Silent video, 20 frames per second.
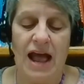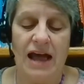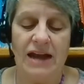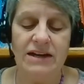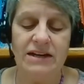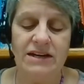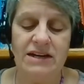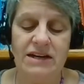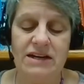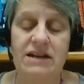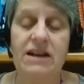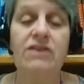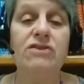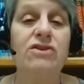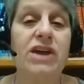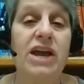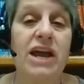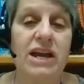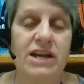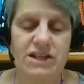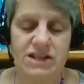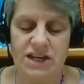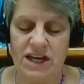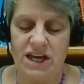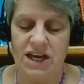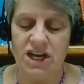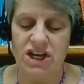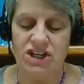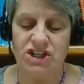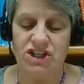added another cake to
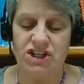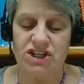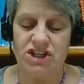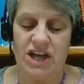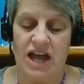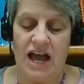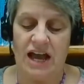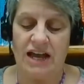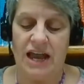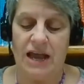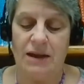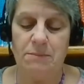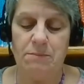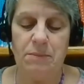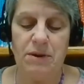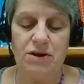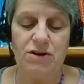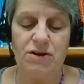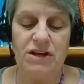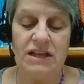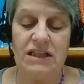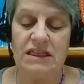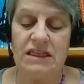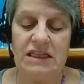each stack and buttered it